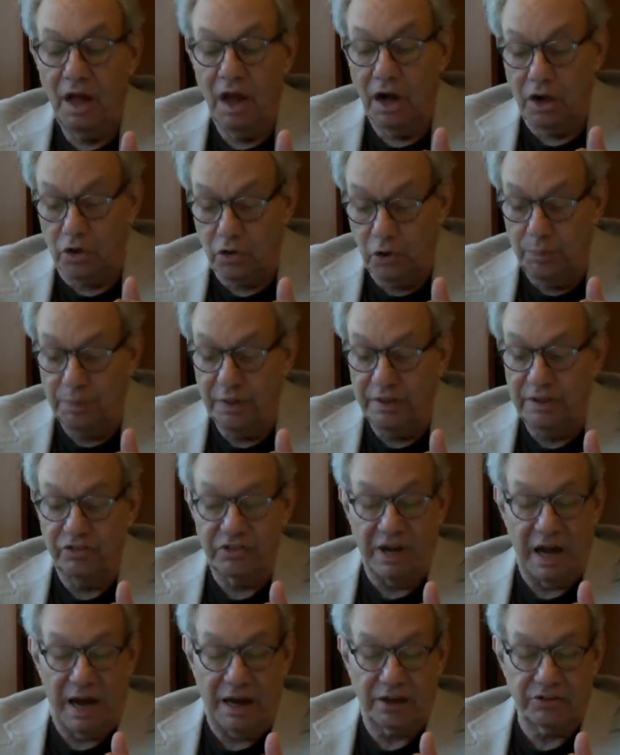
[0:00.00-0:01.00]
A group of
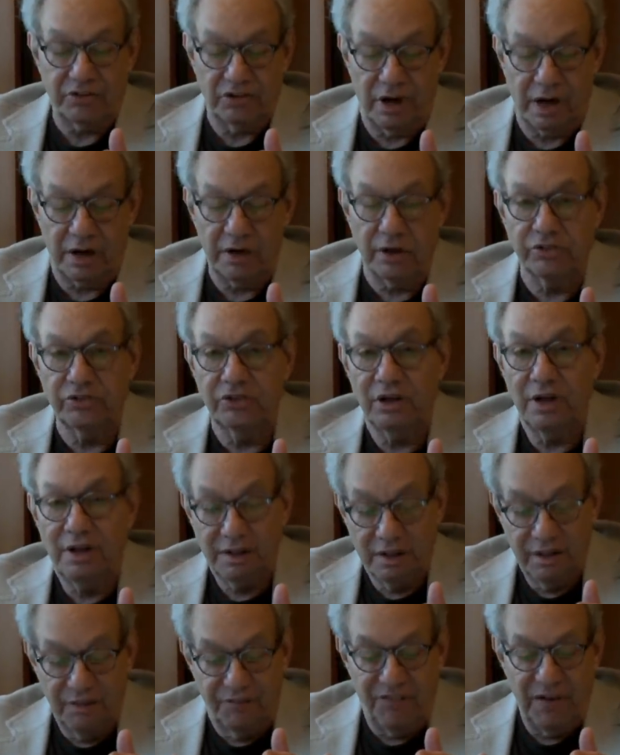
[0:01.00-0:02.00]
these cocksuckers
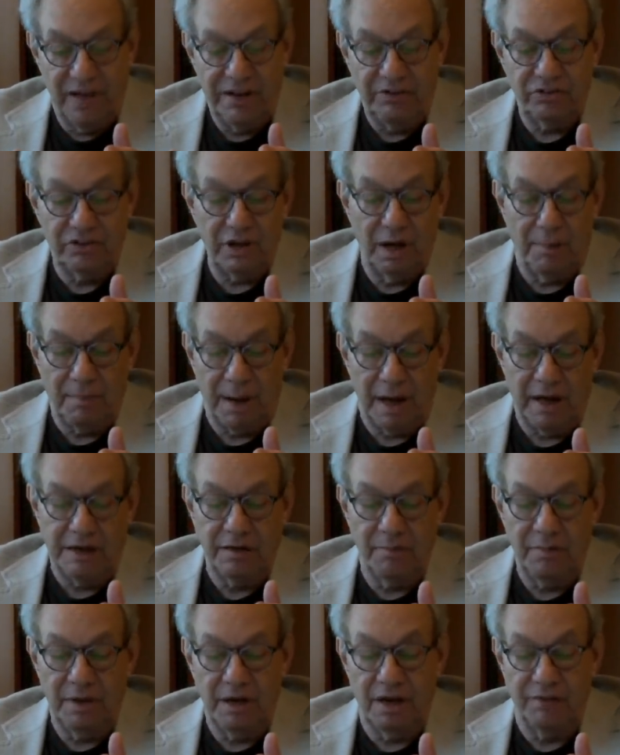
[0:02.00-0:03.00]
defaced a
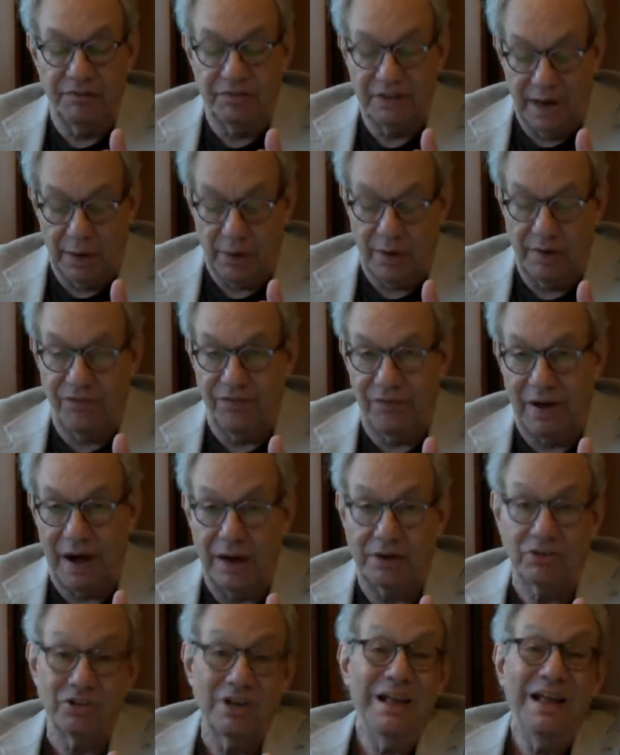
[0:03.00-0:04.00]
monument of Terry
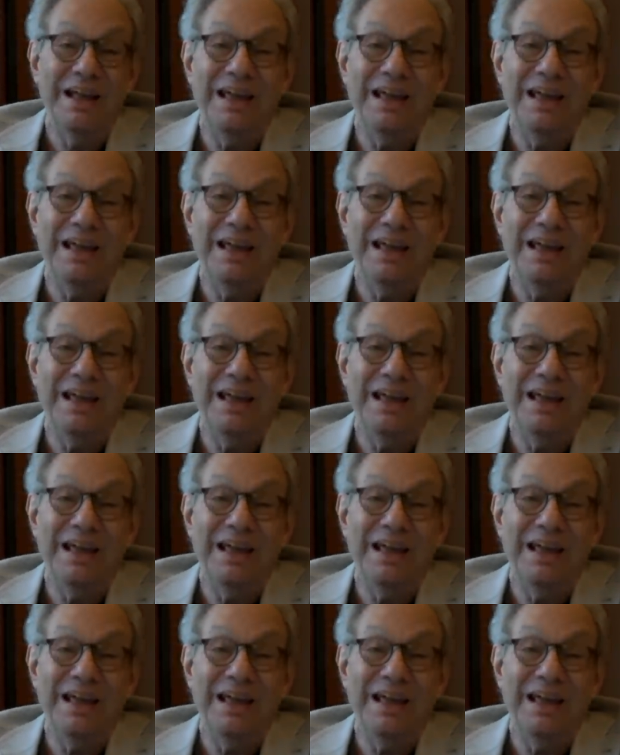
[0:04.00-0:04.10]
Fox.